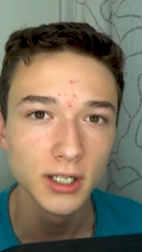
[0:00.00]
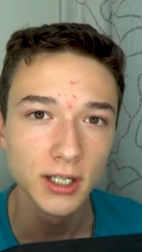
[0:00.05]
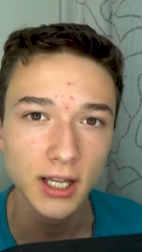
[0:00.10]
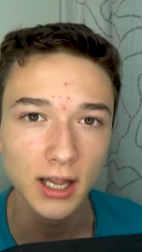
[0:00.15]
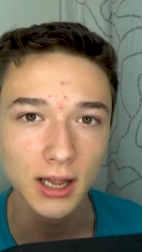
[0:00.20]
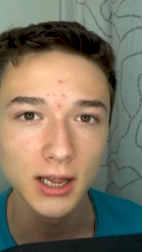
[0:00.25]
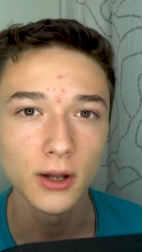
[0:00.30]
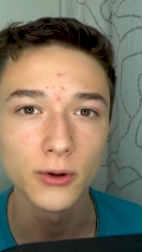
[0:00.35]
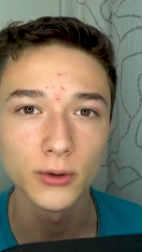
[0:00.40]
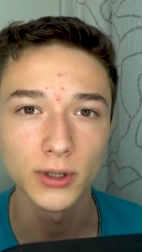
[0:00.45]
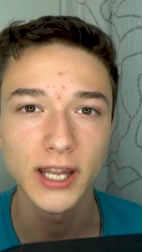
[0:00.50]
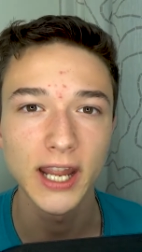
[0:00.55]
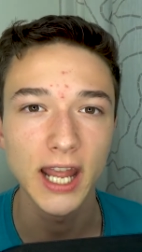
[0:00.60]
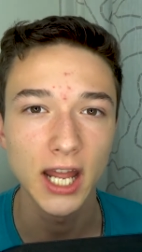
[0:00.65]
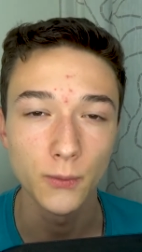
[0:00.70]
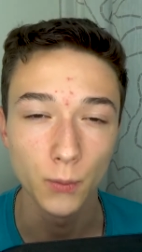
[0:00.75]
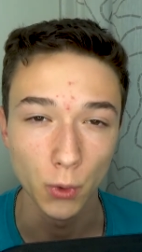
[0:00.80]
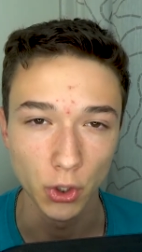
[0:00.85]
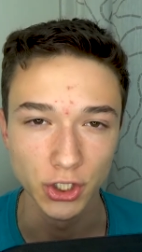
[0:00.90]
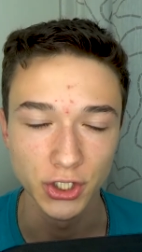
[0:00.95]
It'll only
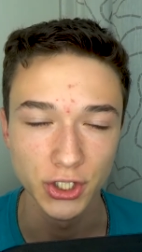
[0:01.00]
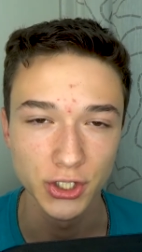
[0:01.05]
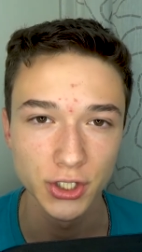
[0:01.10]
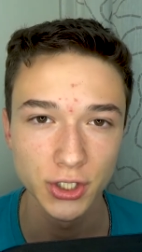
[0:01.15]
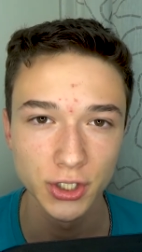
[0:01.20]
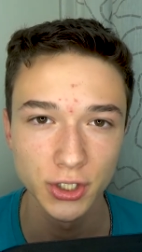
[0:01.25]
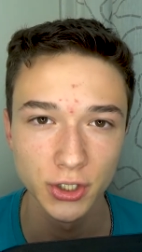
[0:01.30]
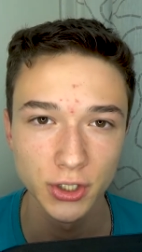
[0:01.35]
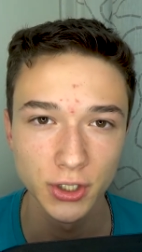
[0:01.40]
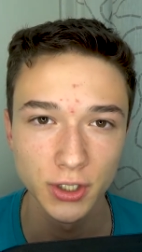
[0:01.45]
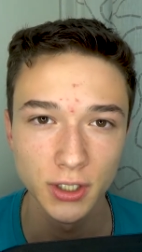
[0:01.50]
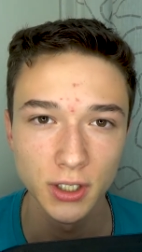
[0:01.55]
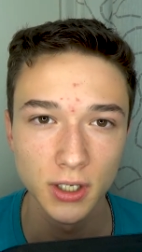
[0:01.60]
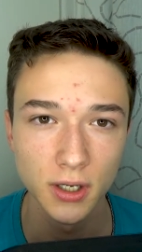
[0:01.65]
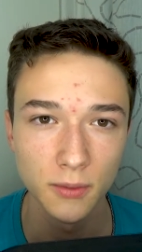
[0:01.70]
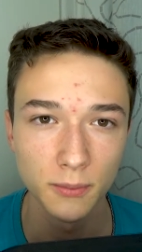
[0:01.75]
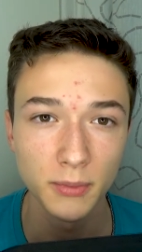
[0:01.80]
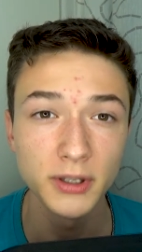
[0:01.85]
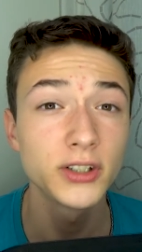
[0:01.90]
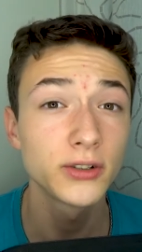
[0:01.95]
get worse.
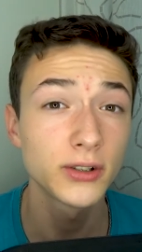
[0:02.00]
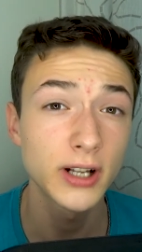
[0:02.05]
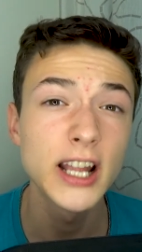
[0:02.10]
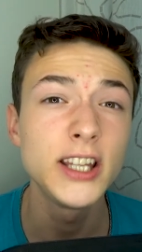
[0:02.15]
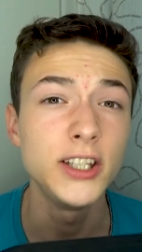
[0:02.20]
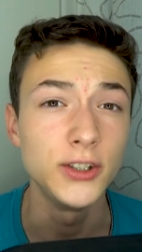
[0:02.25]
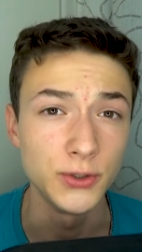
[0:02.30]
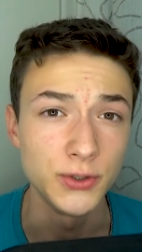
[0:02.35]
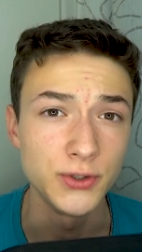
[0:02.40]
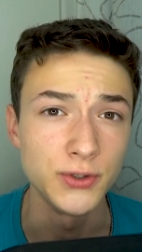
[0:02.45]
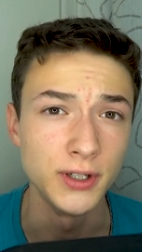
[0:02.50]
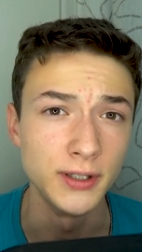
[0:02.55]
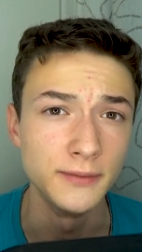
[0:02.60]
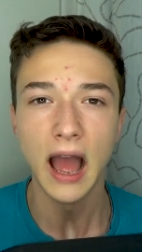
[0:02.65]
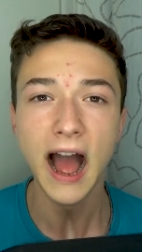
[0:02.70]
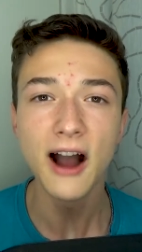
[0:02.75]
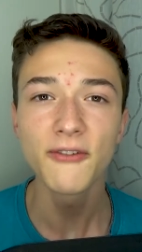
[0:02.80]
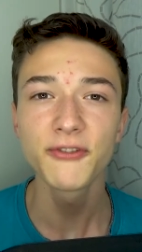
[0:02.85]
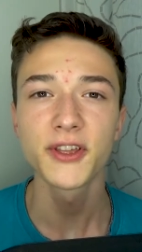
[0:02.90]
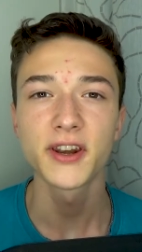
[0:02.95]
But you'll get used to it.
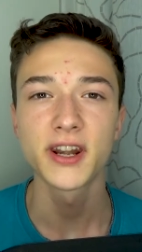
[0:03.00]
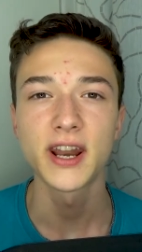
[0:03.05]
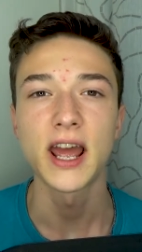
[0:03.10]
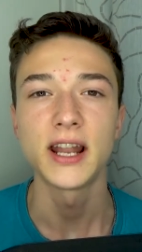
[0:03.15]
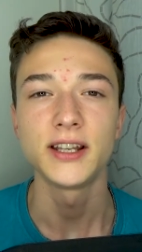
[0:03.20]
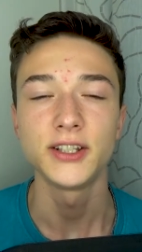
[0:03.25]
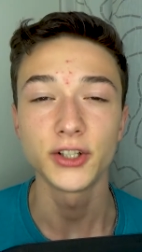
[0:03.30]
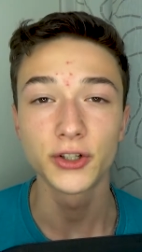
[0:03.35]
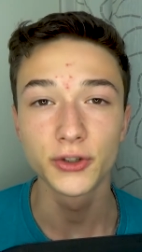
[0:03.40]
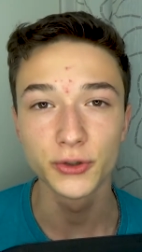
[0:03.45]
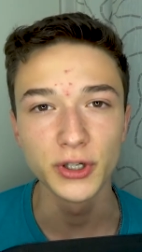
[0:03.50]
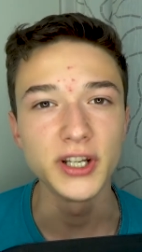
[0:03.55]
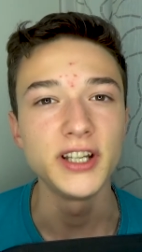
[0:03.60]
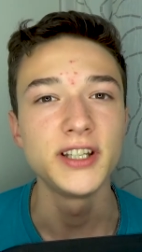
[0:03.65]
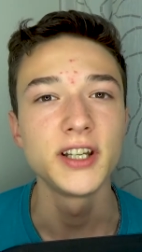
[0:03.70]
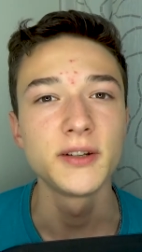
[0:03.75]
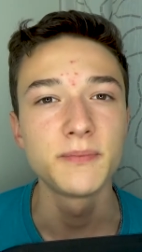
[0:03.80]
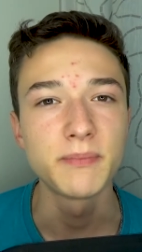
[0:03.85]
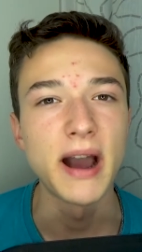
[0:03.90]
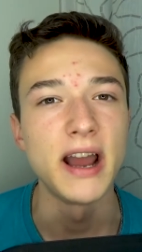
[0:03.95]
After that, you're
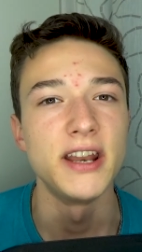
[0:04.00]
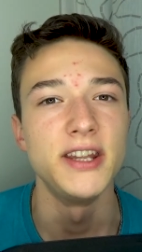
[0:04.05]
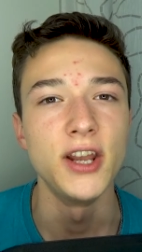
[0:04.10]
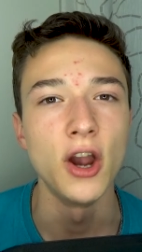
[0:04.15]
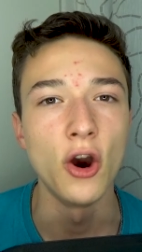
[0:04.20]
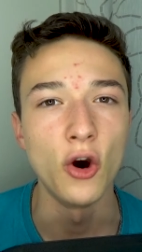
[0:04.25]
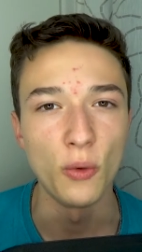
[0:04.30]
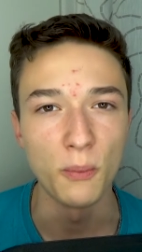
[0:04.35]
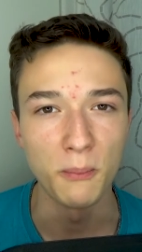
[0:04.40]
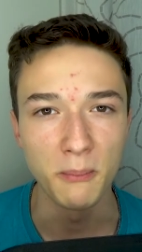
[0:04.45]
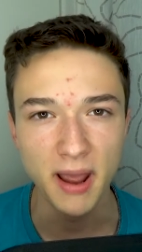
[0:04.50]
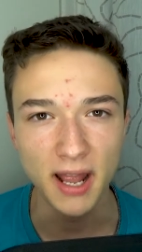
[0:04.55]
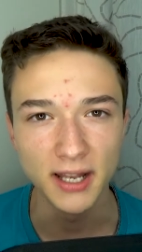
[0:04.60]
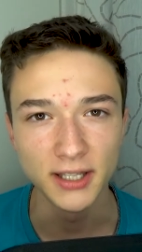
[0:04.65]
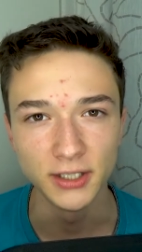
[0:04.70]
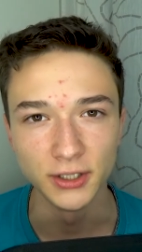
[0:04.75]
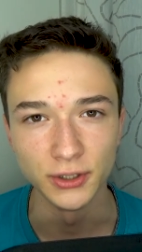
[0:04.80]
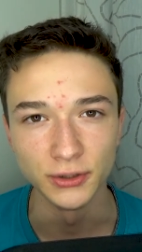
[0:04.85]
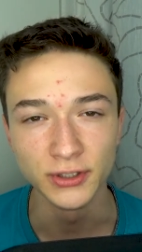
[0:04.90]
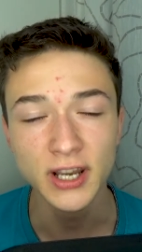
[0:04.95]
greeted by the home
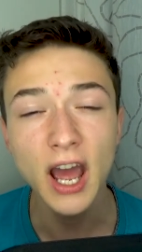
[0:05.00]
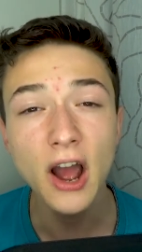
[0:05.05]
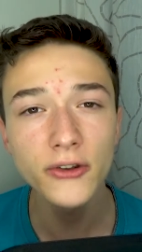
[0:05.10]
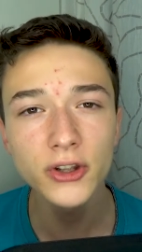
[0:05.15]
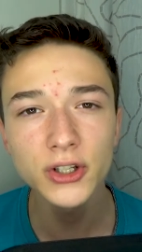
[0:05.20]
menu. Now